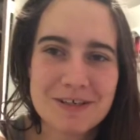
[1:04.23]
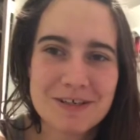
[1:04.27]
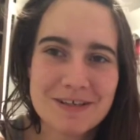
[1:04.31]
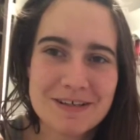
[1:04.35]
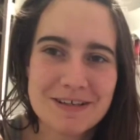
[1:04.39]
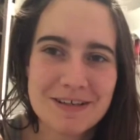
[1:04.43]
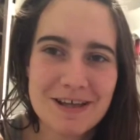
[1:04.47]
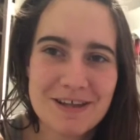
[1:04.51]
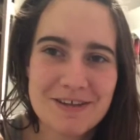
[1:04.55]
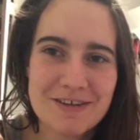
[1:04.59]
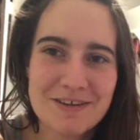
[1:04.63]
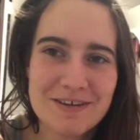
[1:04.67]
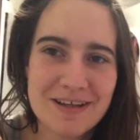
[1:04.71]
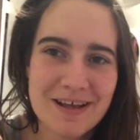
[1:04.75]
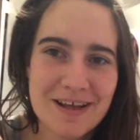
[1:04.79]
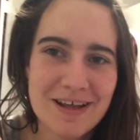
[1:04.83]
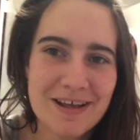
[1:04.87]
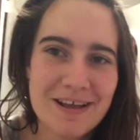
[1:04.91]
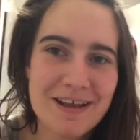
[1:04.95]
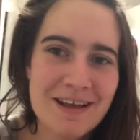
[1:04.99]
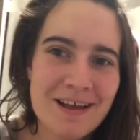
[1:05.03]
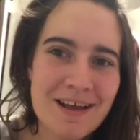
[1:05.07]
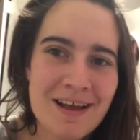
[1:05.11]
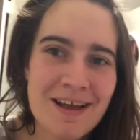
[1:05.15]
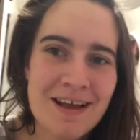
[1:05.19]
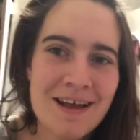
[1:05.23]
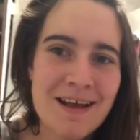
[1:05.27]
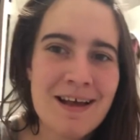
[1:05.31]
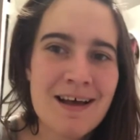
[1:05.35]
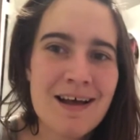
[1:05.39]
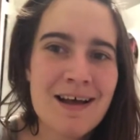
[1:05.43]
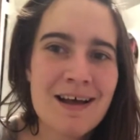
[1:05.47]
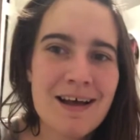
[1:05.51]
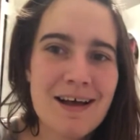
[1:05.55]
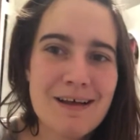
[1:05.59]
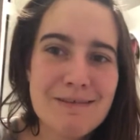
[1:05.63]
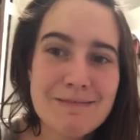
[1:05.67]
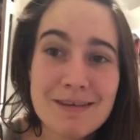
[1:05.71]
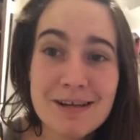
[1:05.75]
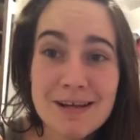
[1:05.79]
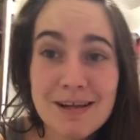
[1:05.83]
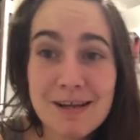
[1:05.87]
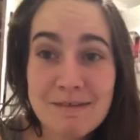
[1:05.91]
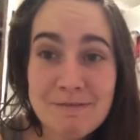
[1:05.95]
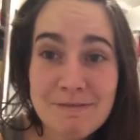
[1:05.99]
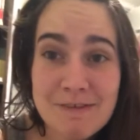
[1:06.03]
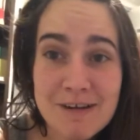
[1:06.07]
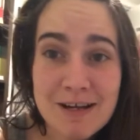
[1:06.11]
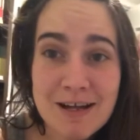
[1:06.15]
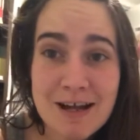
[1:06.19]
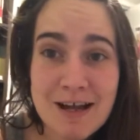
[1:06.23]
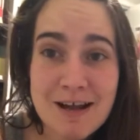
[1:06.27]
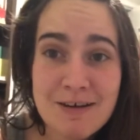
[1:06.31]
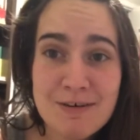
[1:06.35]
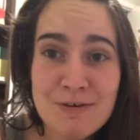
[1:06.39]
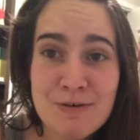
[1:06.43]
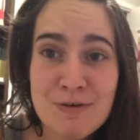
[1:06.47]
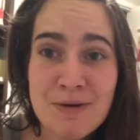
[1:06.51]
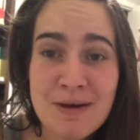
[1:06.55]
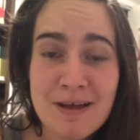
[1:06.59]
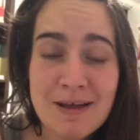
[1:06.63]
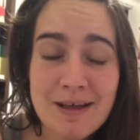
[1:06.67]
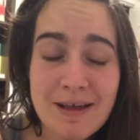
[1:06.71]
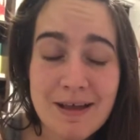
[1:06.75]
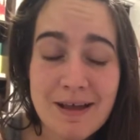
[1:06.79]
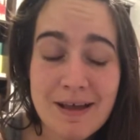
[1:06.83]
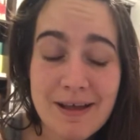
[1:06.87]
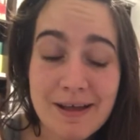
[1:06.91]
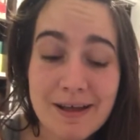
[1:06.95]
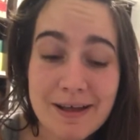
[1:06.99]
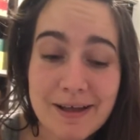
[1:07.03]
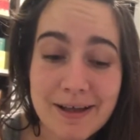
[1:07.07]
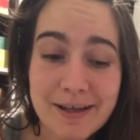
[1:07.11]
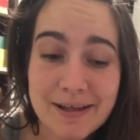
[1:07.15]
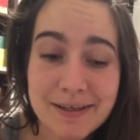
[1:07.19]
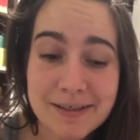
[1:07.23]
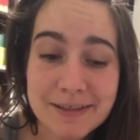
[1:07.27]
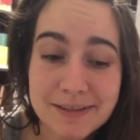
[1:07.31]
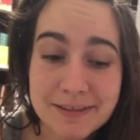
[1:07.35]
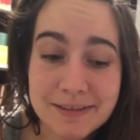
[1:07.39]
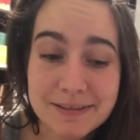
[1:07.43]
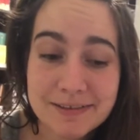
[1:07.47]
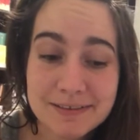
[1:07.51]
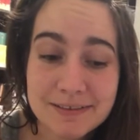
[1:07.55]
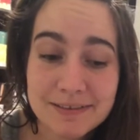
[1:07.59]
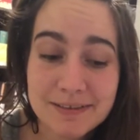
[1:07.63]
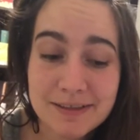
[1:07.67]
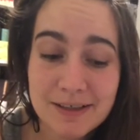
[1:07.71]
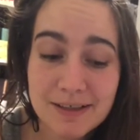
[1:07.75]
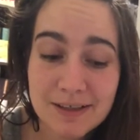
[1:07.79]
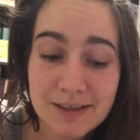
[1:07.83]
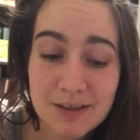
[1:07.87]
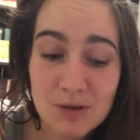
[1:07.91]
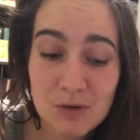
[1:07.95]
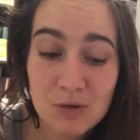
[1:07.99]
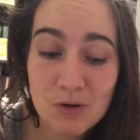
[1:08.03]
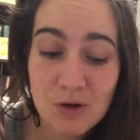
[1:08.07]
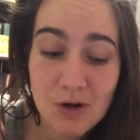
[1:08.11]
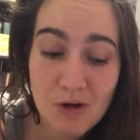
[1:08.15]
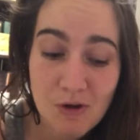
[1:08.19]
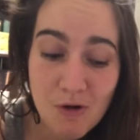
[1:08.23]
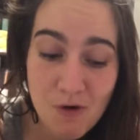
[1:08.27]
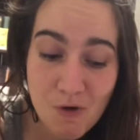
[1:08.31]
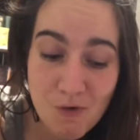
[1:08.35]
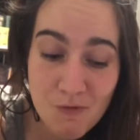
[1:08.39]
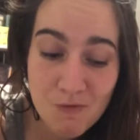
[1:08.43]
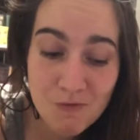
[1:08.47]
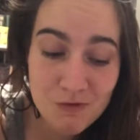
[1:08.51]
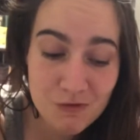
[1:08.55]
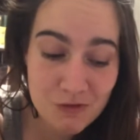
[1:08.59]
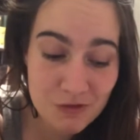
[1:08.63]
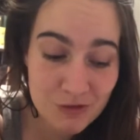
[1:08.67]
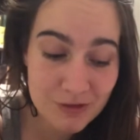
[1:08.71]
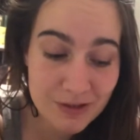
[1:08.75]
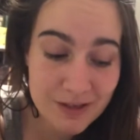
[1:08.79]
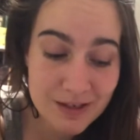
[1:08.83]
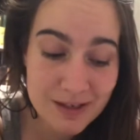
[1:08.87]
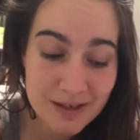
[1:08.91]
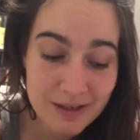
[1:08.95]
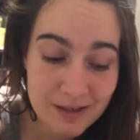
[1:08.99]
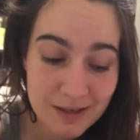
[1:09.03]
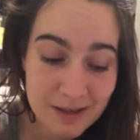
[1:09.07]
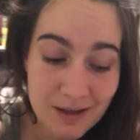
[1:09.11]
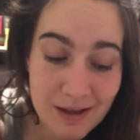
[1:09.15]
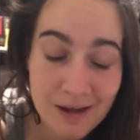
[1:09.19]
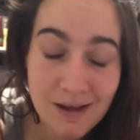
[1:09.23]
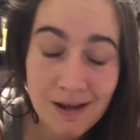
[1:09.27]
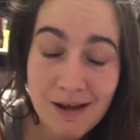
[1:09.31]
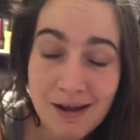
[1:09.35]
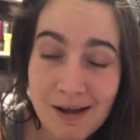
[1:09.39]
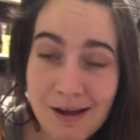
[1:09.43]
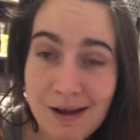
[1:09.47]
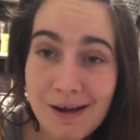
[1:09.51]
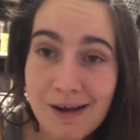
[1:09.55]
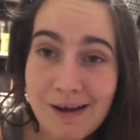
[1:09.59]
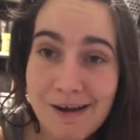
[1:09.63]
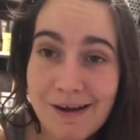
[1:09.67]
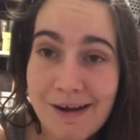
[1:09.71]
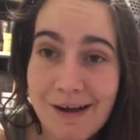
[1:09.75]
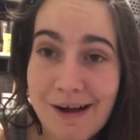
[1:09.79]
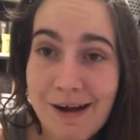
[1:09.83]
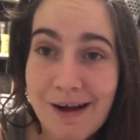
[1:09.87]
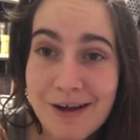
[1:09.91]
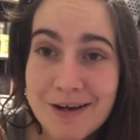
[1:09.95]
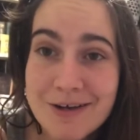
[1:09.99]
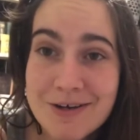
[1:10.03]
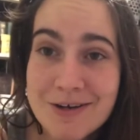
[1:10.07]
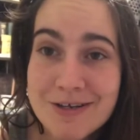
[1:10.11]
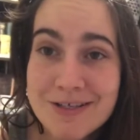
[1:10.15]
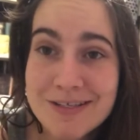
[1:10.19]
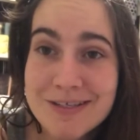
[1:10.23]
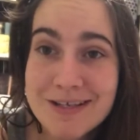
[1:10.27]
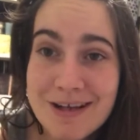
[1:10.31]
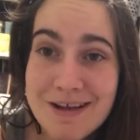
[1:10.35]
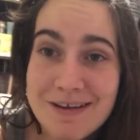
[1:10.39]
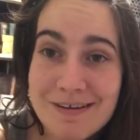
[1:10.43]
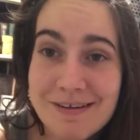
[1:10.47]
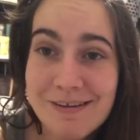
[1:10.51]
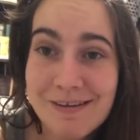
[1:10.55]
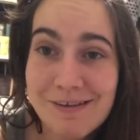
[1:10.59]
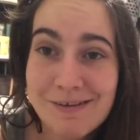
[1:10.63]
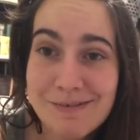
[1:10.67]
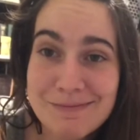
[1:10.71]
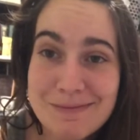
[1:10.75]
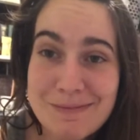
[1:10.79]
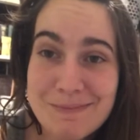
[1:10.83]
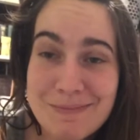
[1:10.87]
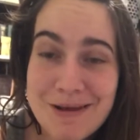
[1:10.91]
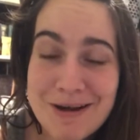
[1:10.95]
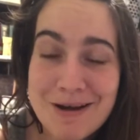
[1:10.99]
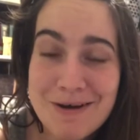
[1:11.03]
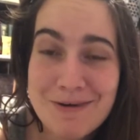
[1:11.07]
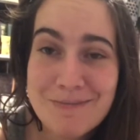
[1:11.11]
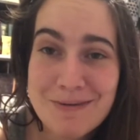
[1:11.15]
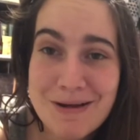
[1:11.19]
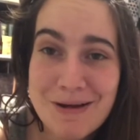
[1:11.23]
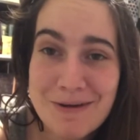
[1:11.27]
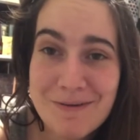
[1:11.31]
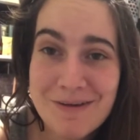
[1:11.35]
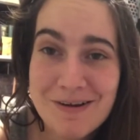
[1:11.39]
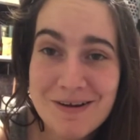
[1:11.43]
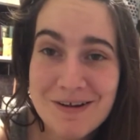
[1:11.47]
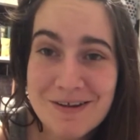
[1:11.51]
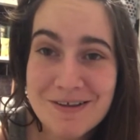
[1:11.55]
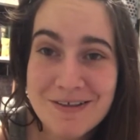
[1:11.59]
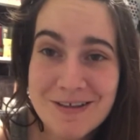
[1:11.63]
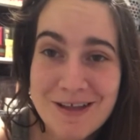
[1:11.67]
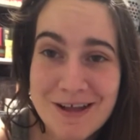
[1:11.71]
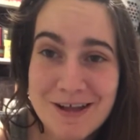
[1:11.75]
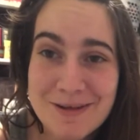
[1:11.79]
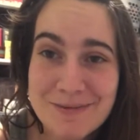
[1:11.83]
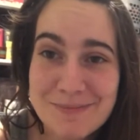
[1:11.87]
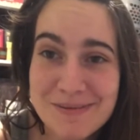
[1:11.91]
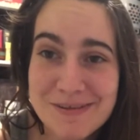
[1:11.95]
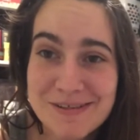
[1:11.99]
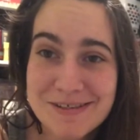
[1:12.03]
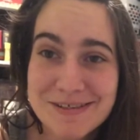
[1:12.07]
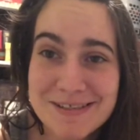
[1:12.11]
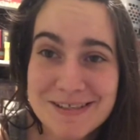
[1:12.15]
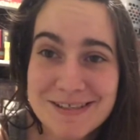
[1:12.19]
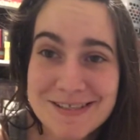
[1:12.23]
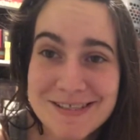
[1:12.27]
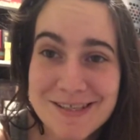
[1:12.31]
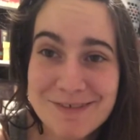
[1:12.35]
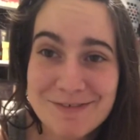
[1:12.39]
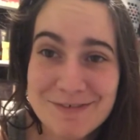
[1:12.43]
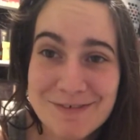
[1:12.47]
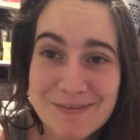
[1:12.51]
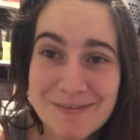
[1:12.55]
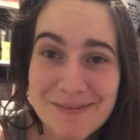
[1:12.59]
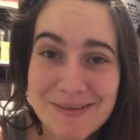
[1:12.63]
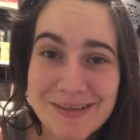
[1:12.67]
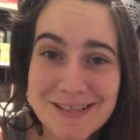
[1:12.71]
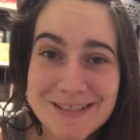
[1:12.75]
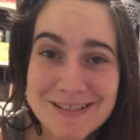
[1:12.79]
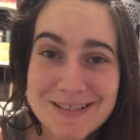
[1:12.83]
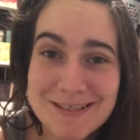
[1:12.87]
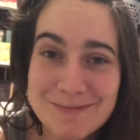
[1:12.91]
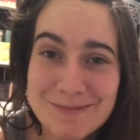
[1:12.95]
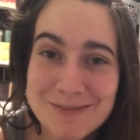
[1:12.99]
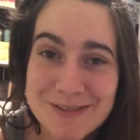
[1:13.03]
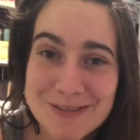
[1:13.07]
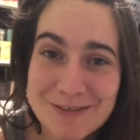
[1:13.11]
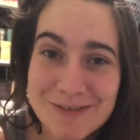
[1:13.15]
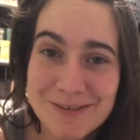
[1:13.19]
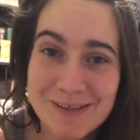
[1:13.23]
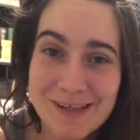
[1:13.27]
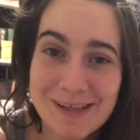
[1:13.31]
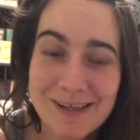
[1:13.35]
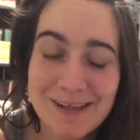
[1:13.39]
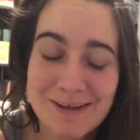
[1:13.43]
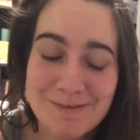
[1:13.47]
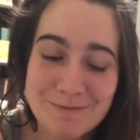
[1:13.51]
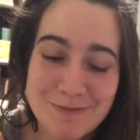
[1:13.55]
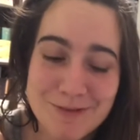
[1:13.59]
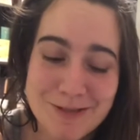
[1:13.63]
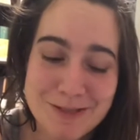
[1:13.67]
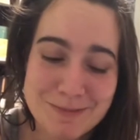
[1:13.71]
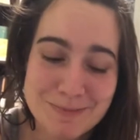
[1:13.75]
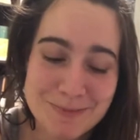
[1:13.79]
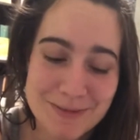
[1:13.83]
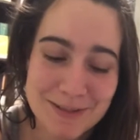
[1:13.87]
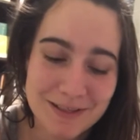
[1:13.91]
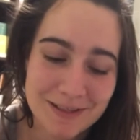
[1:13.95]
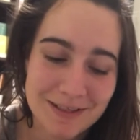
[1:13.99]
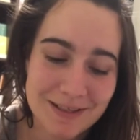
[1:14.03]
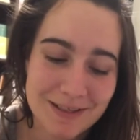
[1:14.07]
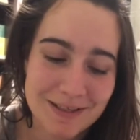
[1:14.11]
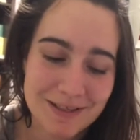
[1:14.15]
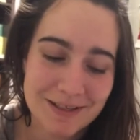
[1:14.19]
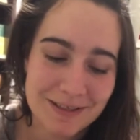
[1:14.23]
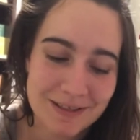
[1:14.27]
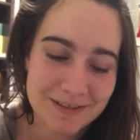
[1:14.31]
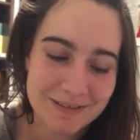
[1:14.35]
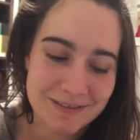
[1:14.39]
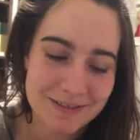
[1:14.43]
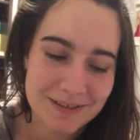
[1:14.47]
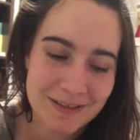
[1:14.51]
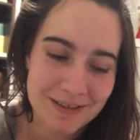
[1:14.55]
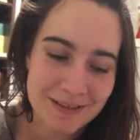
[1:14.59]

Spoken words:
the other day, I'm gonna give it a go and hopefully understand a little bit better about what all the hype is, because everybody seems to really love this book, and